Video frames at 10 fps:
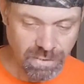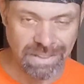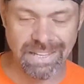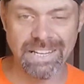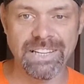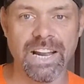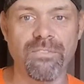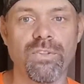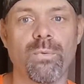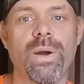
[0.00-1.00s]
didn't care
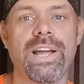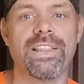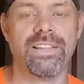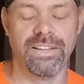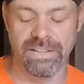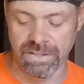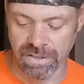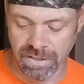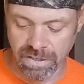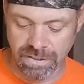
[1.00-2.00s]
for the way the
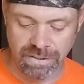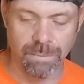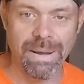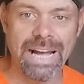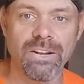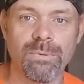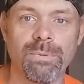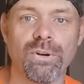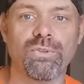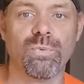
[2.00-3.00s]
tobacco
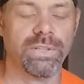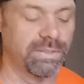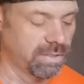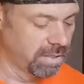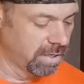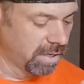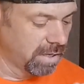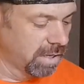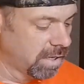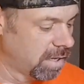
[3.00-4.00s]
burst one
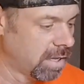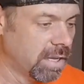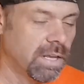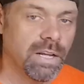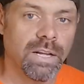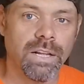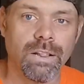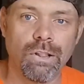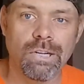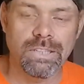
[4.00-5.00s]

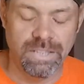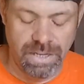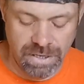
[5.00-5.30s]
looked.